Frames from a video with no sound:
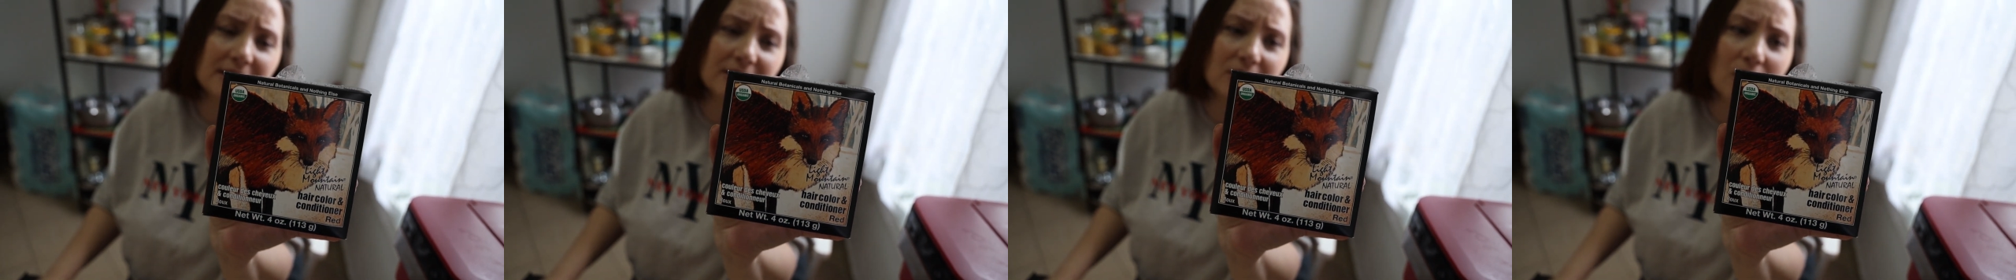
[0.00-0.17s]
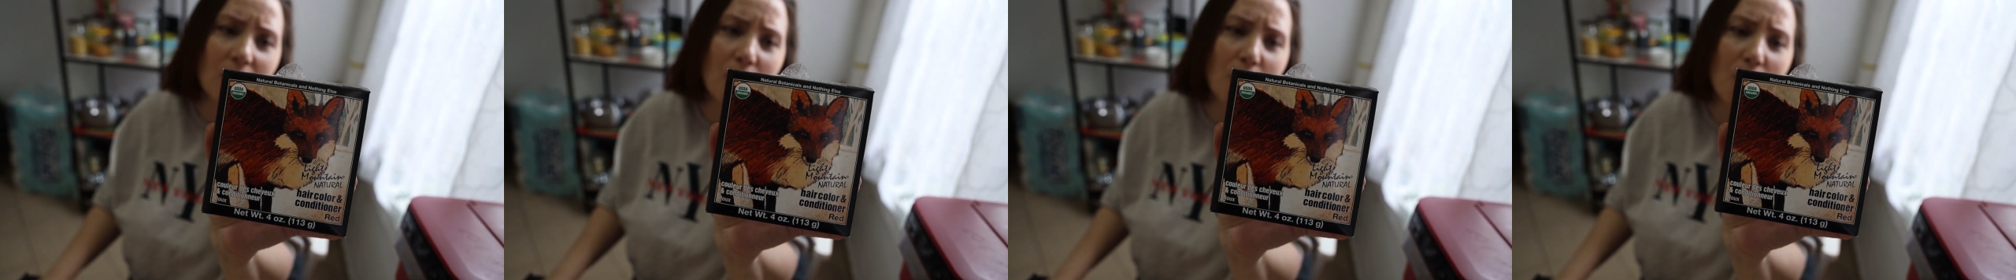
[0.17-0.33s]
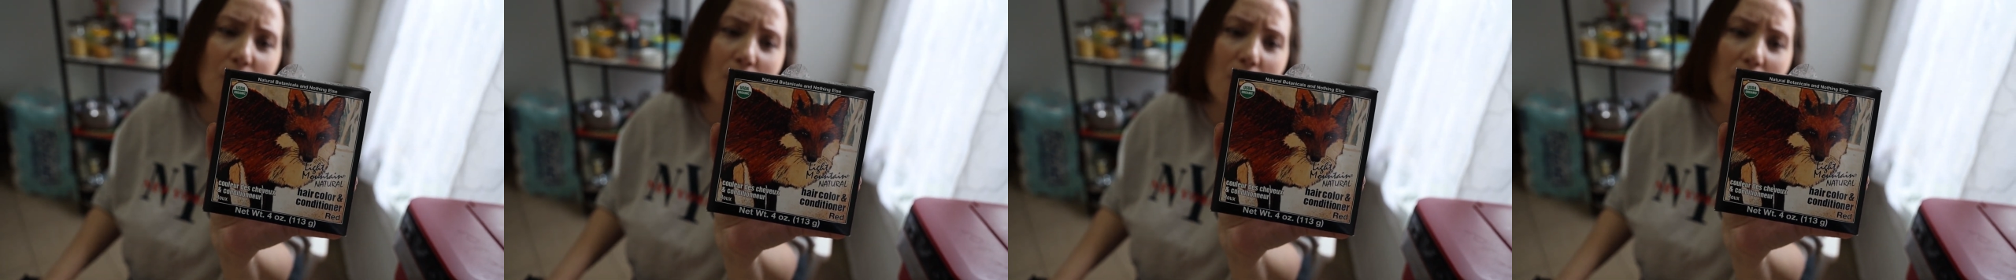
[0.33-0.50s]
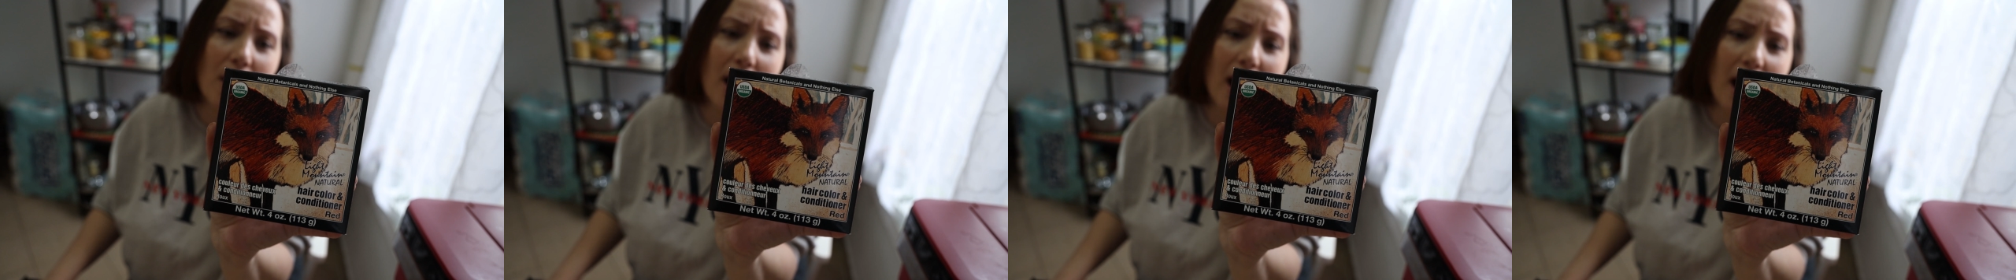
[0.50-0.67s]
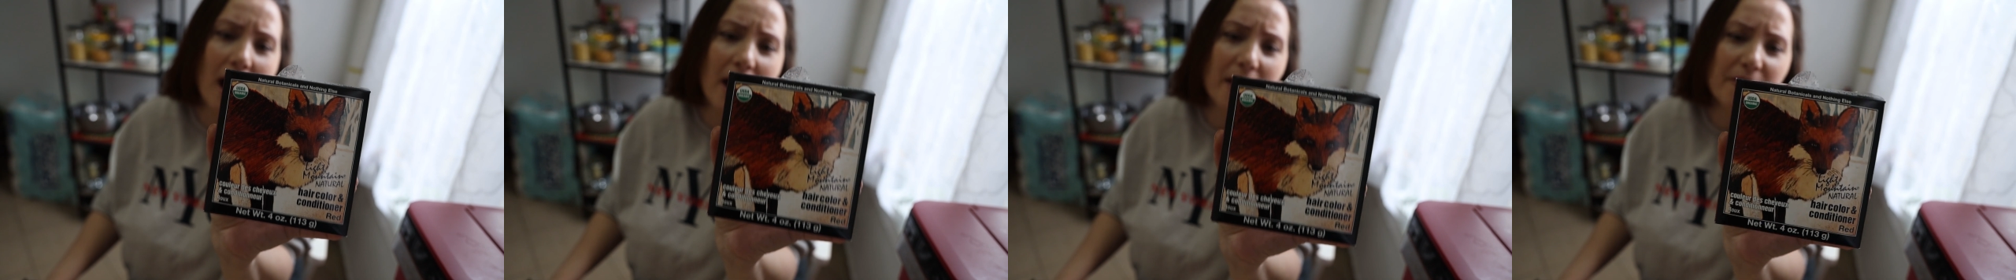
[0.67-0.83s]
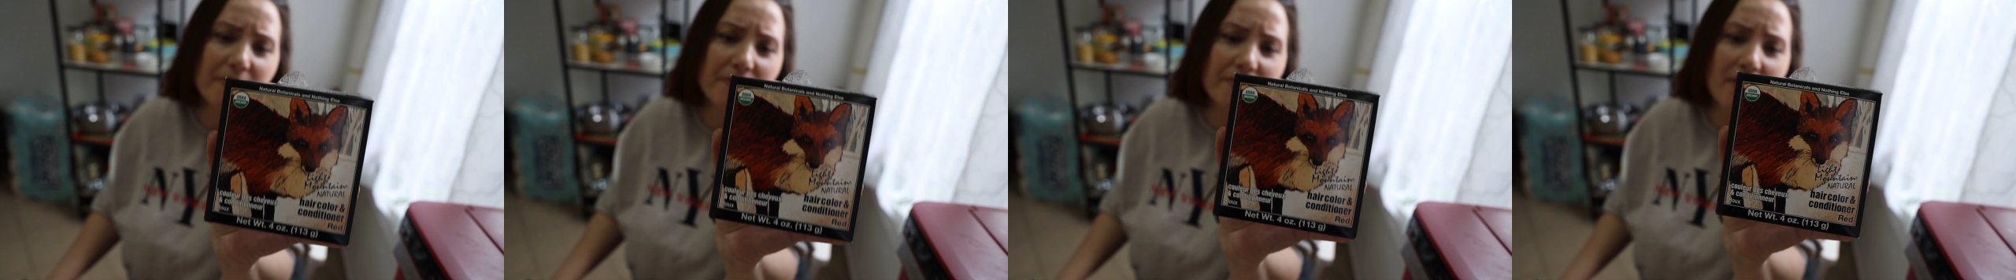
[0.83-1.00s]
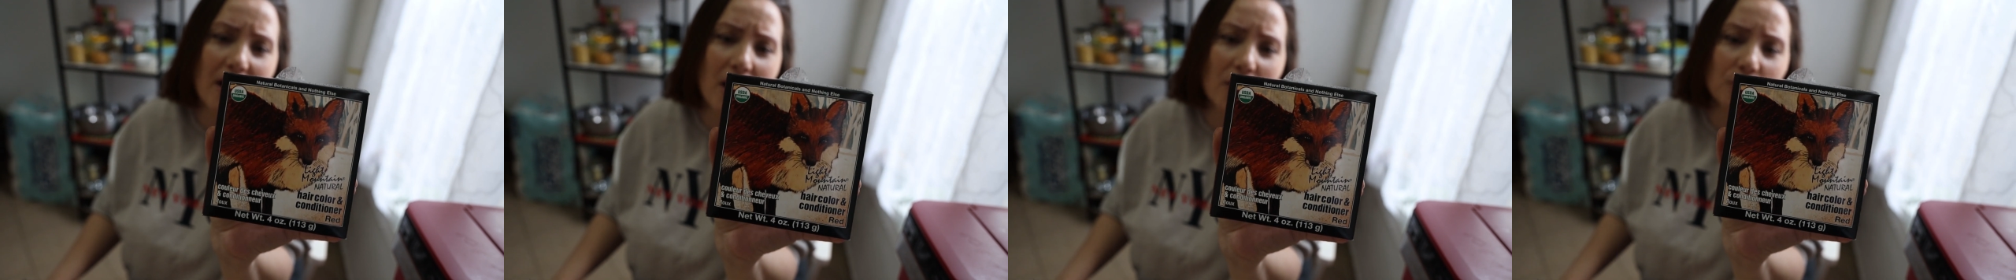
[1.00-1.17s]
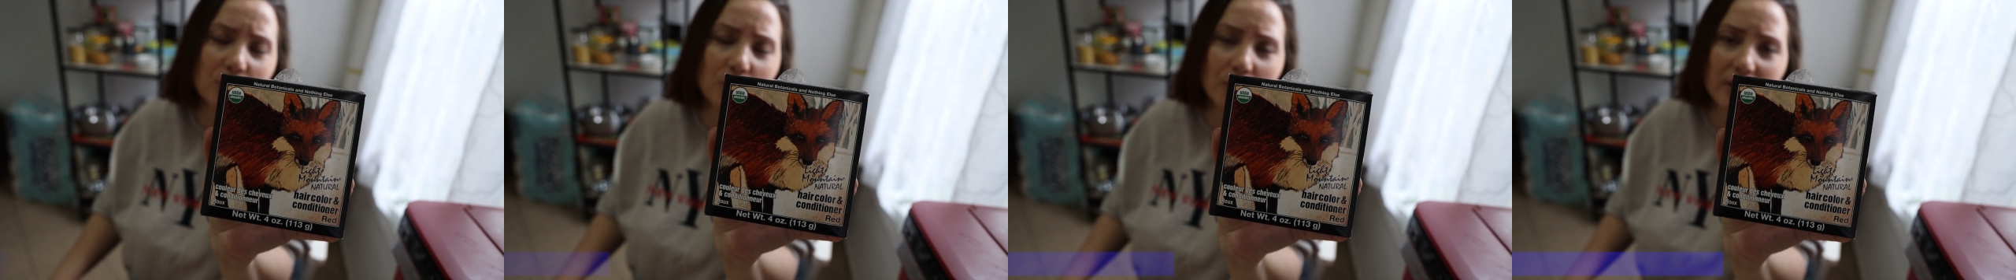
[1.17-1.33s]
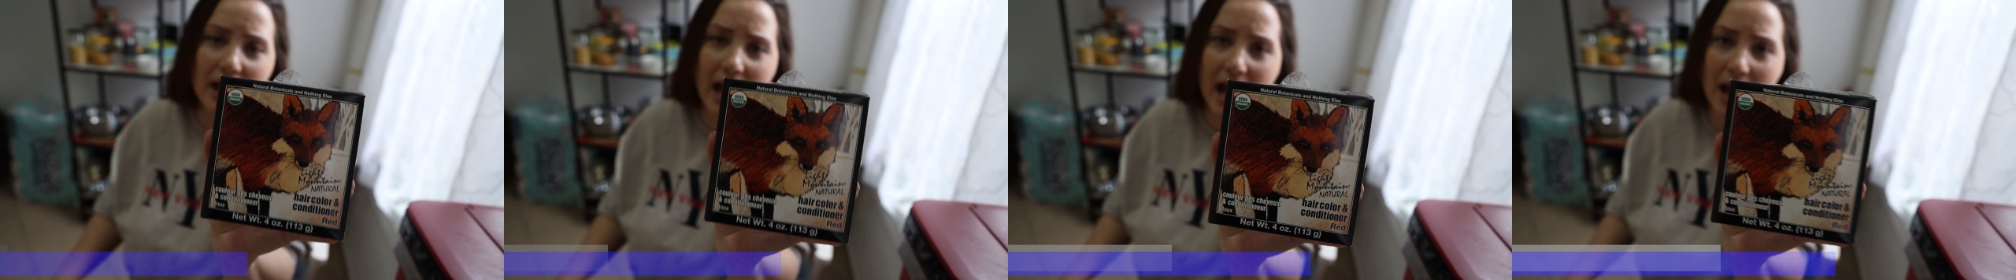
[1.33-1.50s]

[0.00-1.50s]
So I found on